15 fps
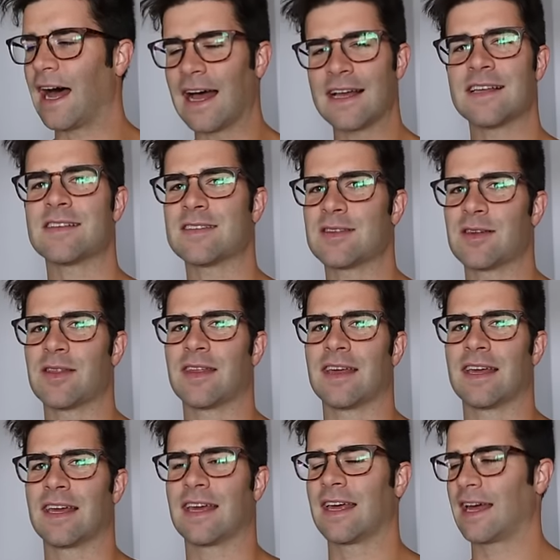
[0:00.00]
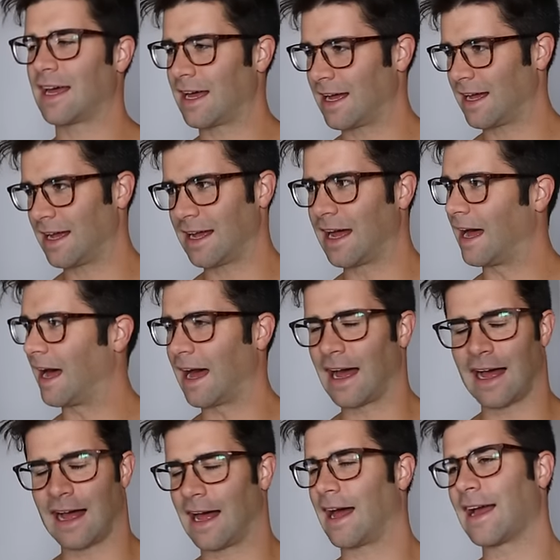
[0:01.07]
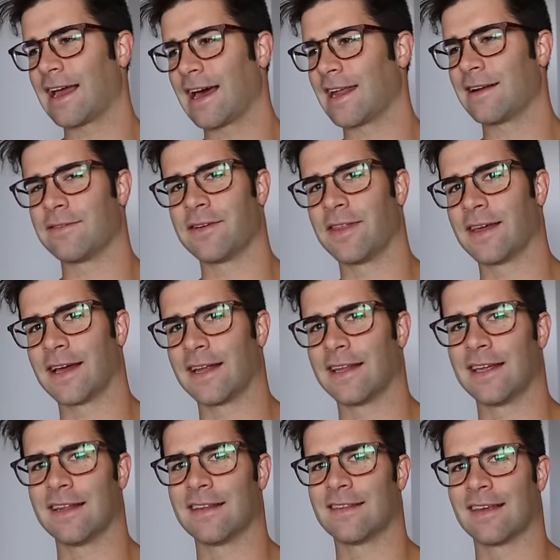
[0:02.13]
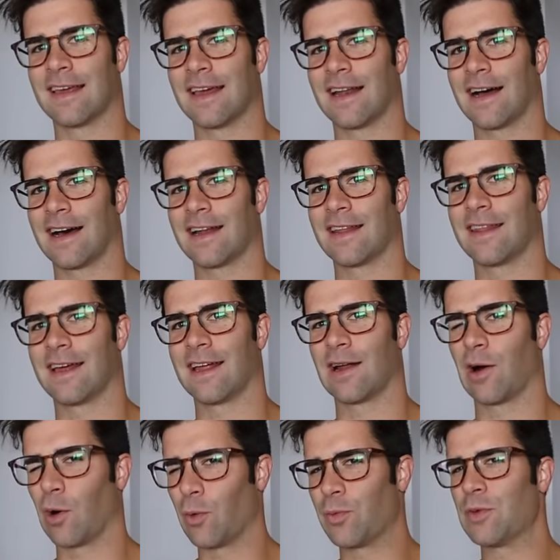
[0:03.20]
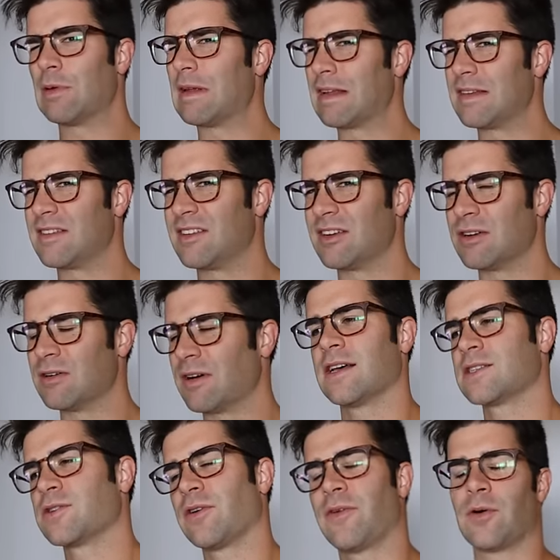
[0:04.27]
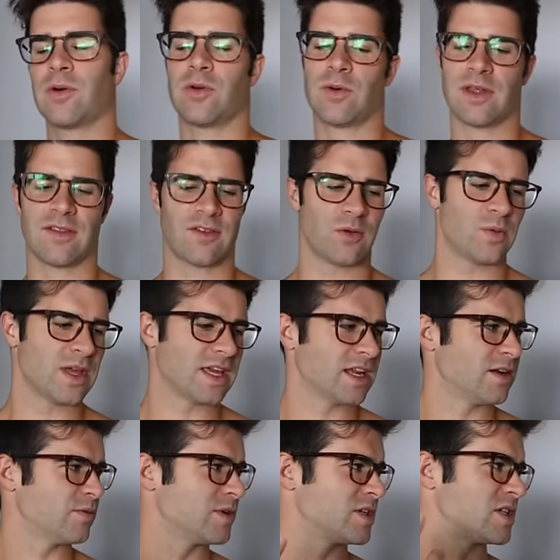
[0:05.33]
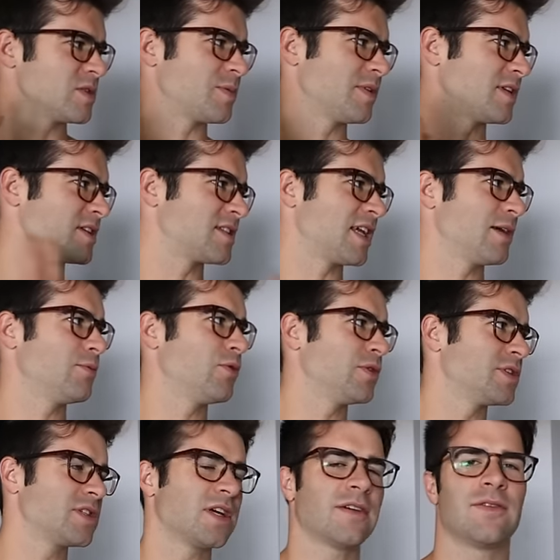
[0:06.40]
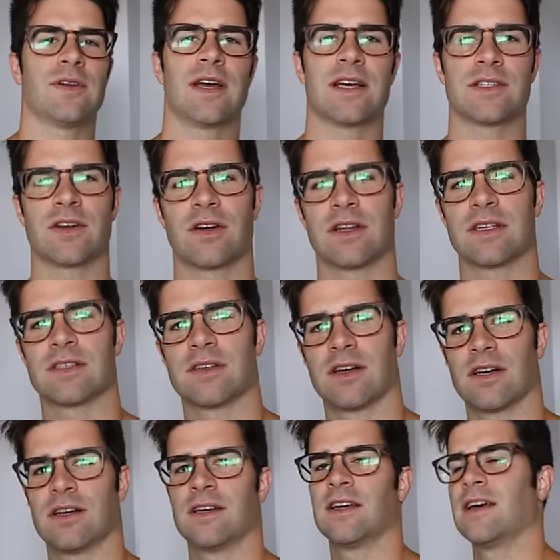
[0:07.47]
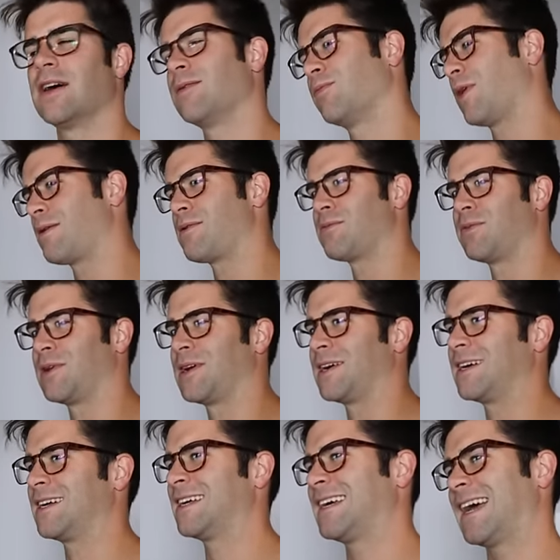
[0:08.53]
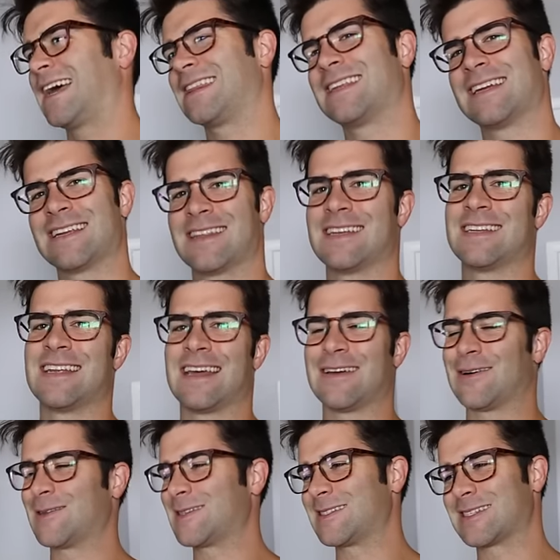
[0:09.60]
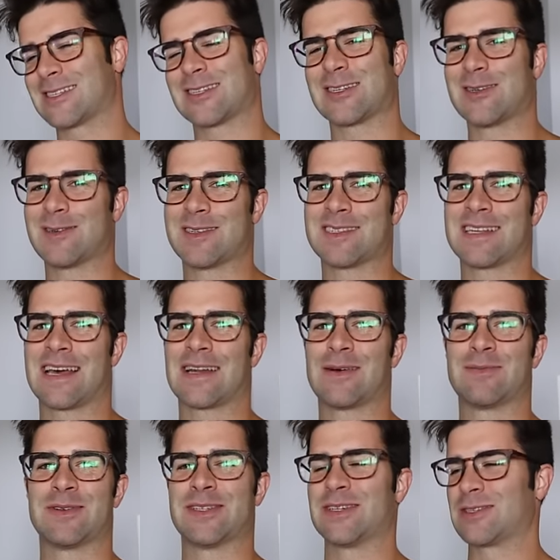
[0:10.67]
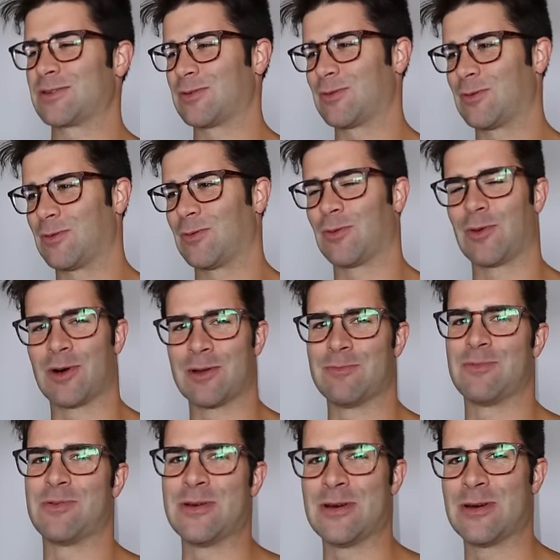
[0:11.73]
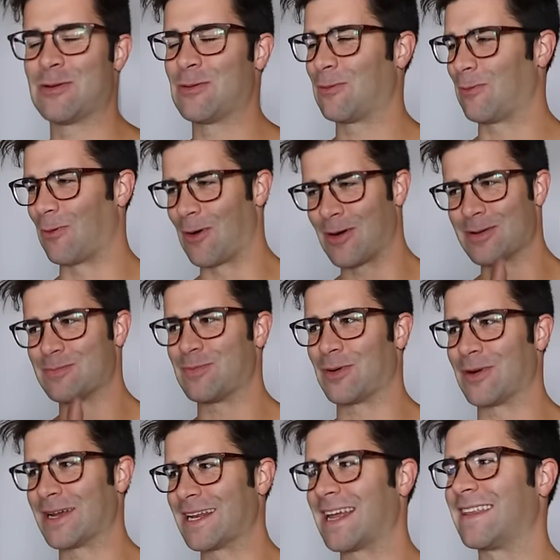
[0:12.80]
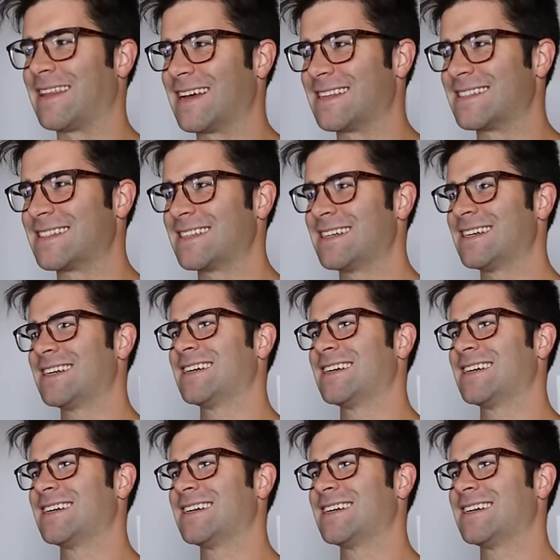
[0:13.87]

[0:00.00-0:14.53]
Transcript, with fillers: I still think I got everything I needed to get out of that. I hope you did too. So if I would've went into the weekend, it would've just been the same old stuff you guys already saw. Blah, blah, blah. At the end of the day, all these excuses add up to just one, one point, and that's,